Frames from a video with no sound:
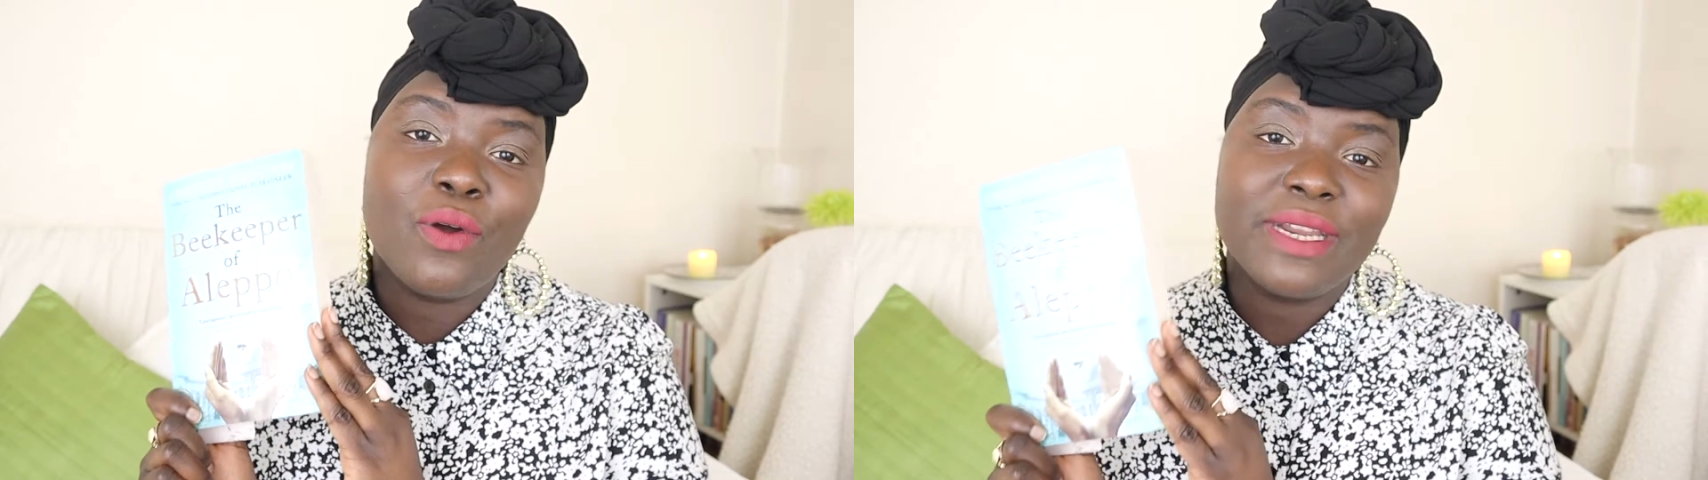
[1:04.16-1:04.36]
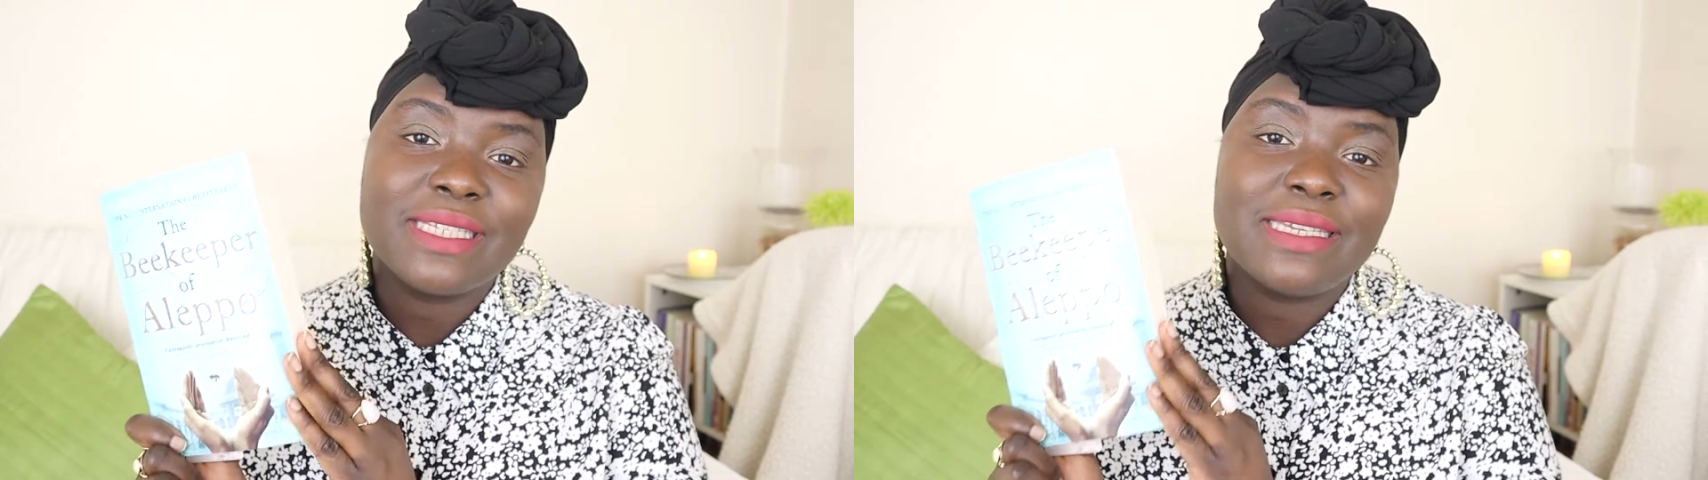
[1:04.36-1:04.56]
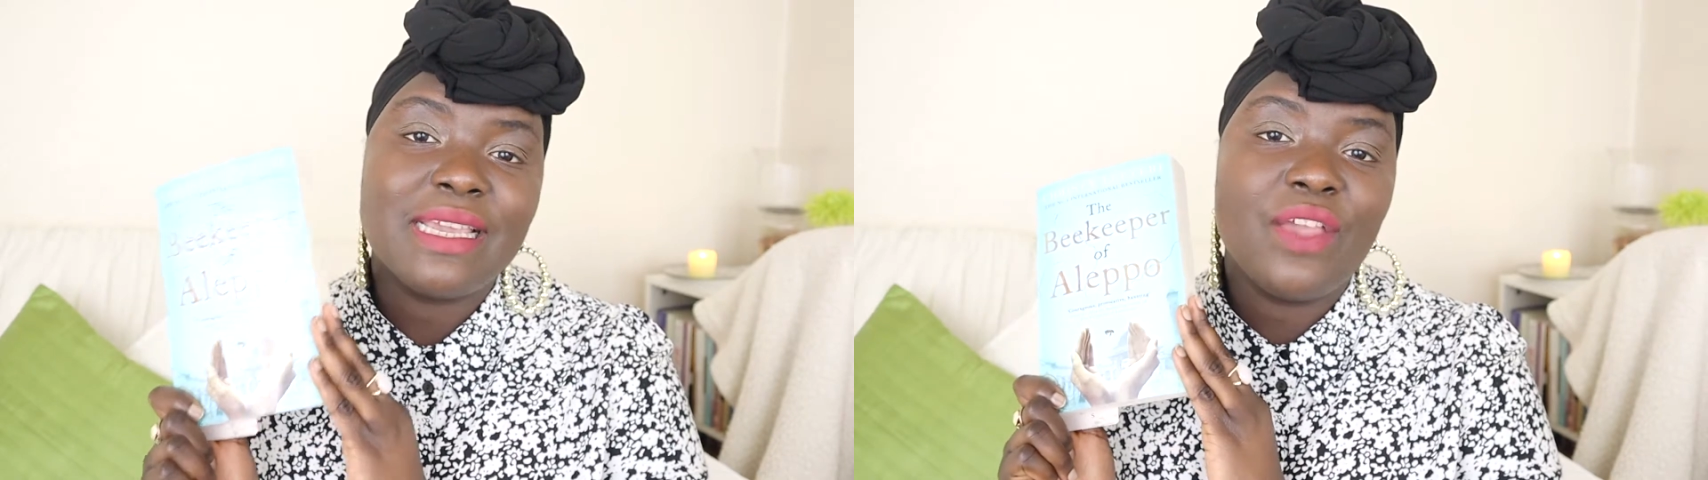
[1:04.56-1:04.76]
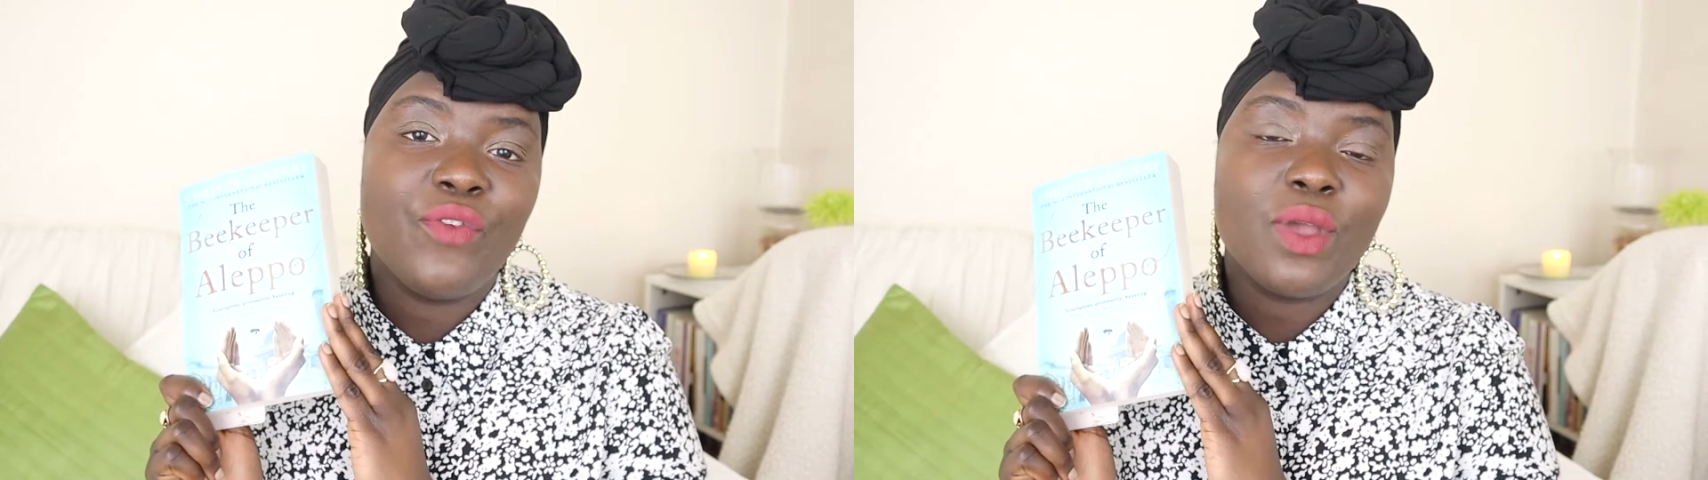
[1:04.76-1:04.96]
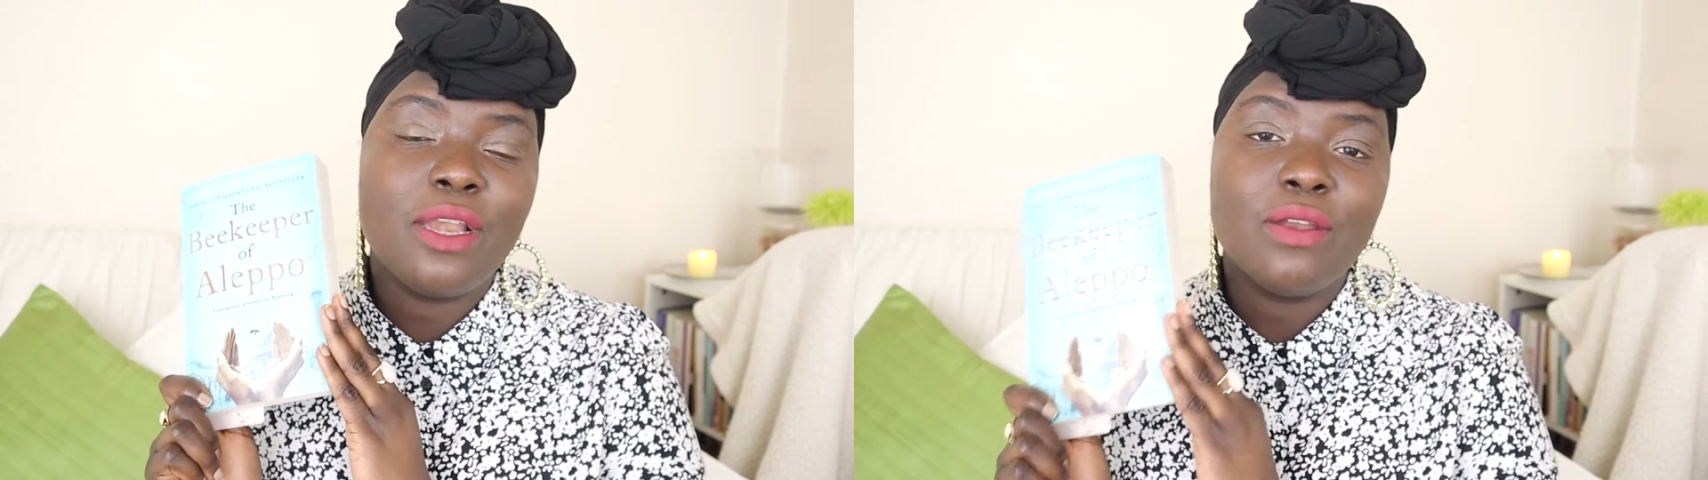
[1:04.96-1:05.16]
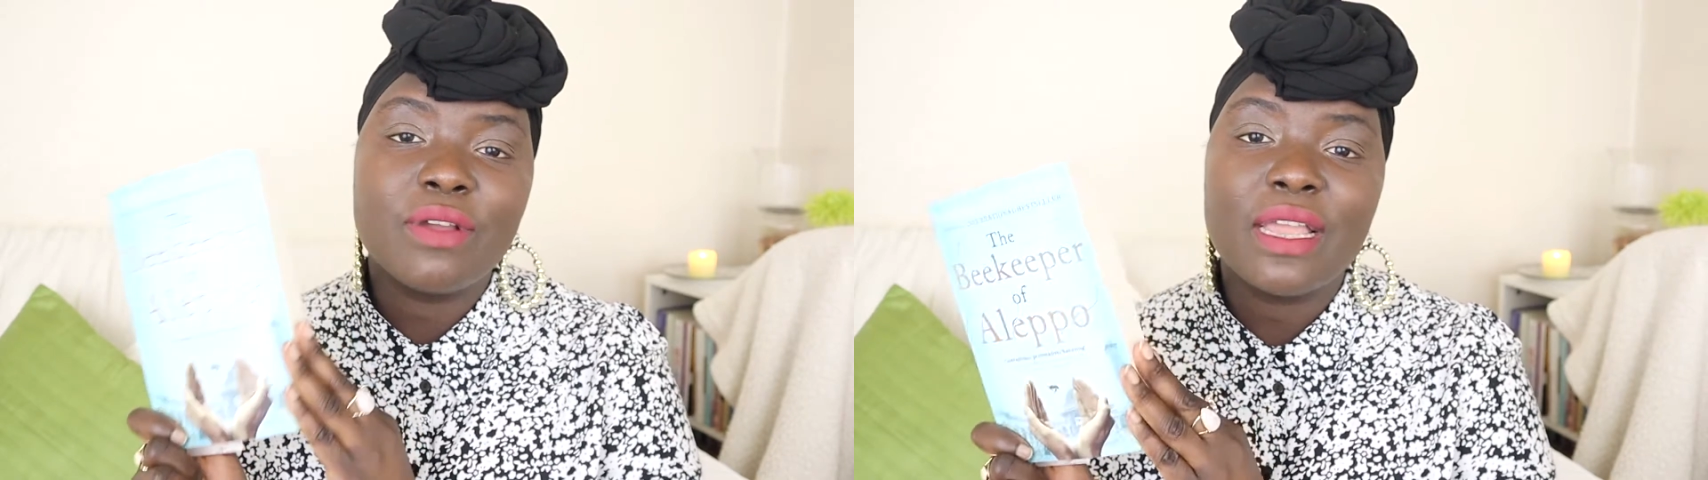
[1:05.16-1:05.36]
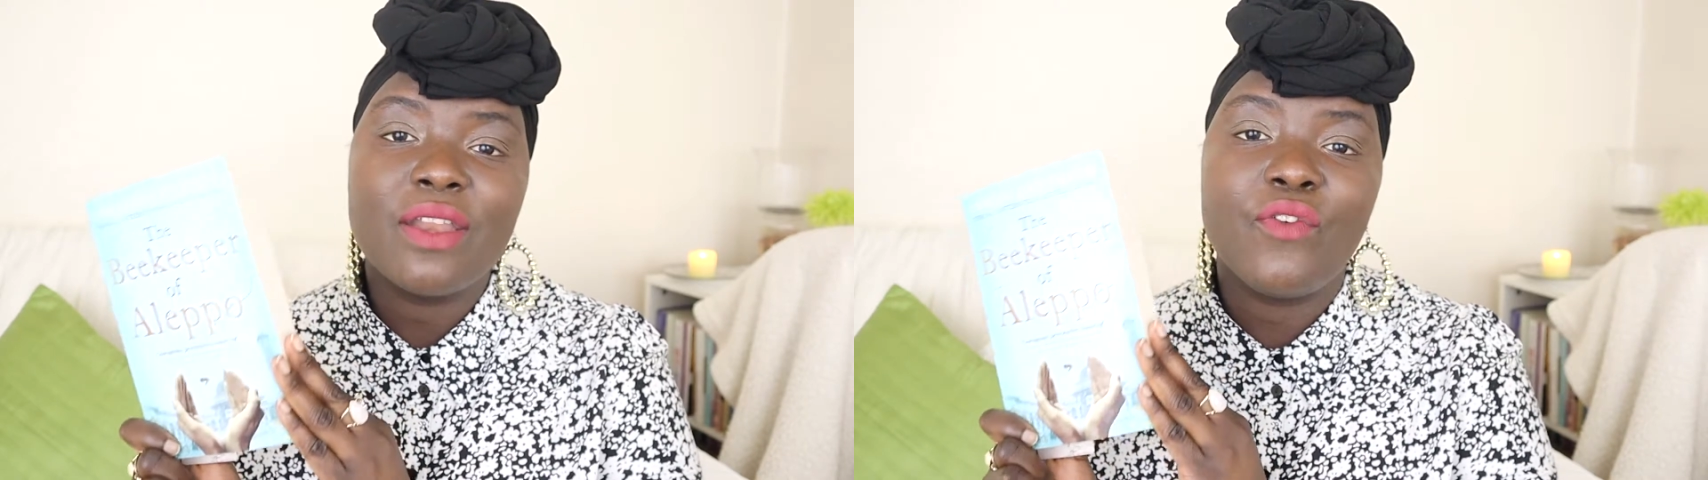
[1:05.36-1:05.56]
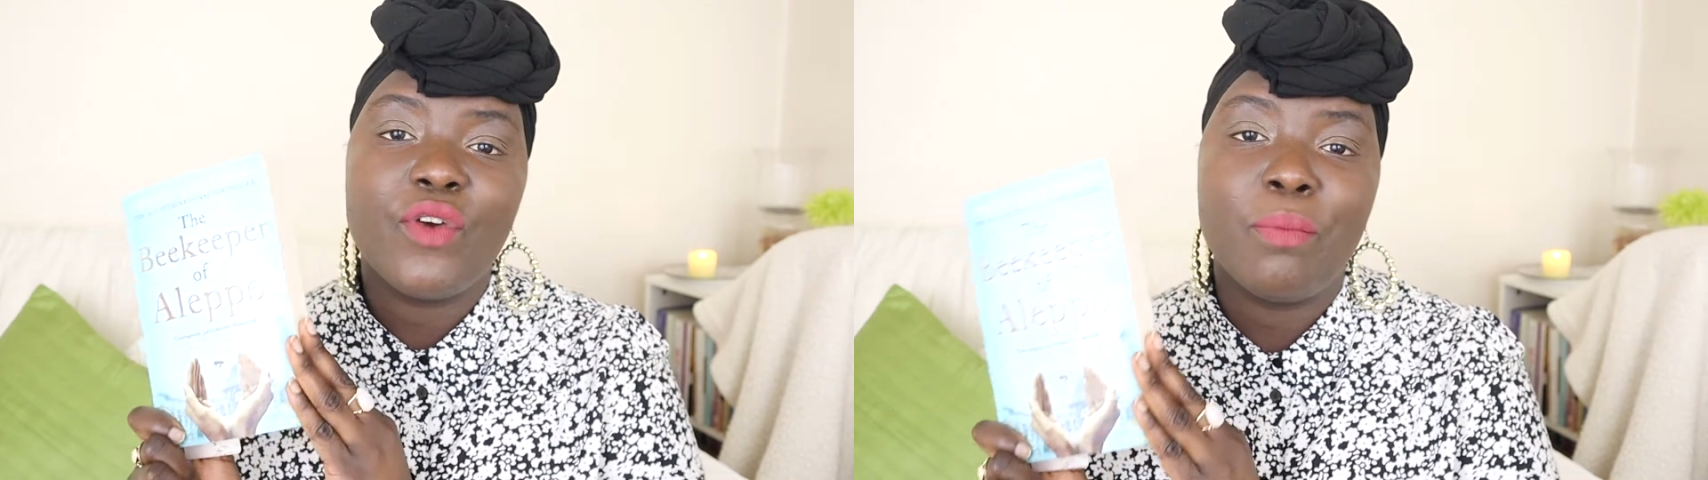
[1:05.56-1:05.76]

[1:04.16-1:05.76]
honestly, if you are looking for